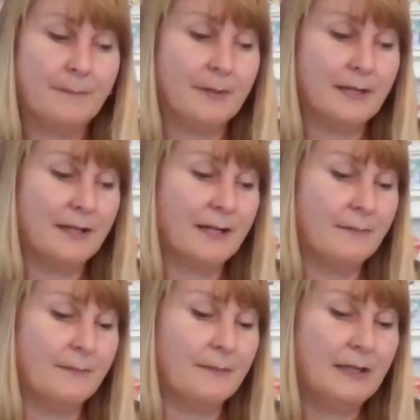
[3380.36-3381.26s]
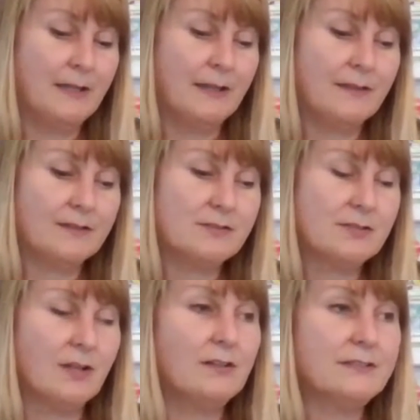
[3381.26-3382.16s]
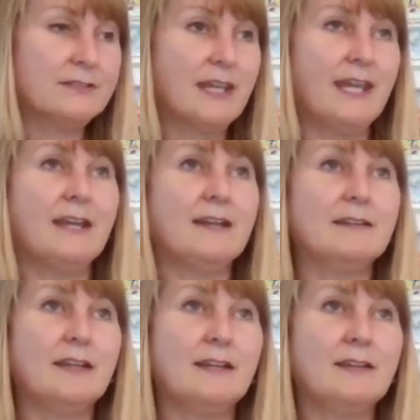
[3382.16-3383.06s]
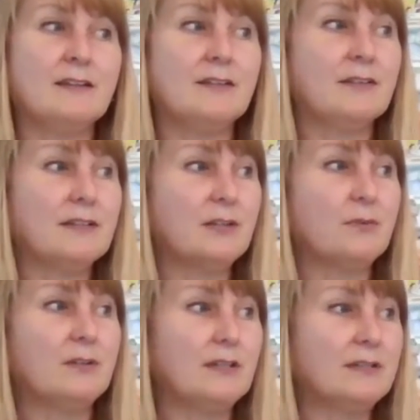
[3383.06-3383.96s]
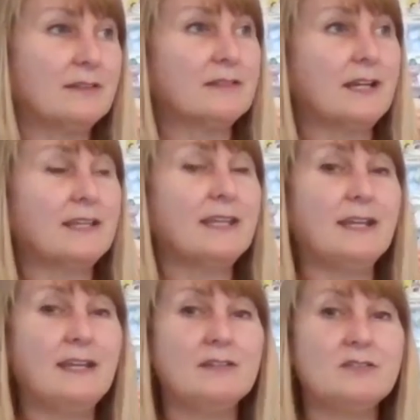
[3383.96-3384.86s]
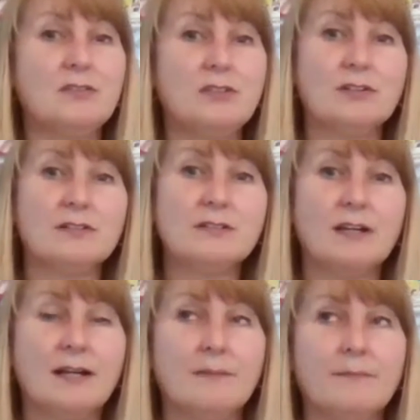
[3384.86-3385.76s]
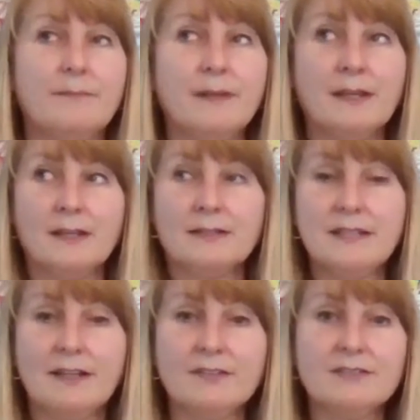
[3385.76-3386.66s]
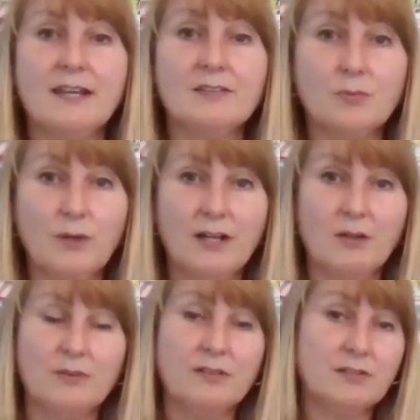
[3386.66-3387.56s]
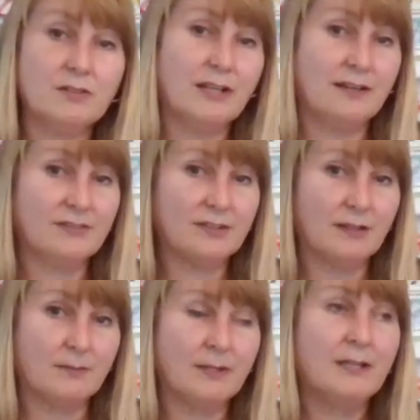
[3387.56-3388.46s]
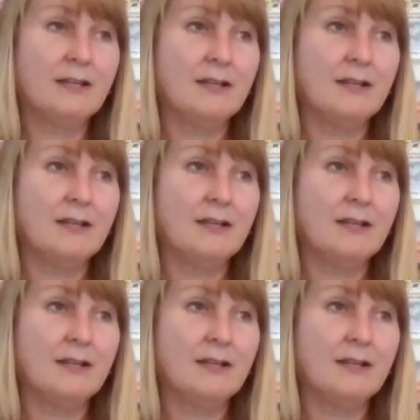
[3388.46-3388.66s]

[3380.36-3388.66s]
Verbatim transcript: But um, the salts can't, and the liquid does not get into your um, cells as well when you don't have some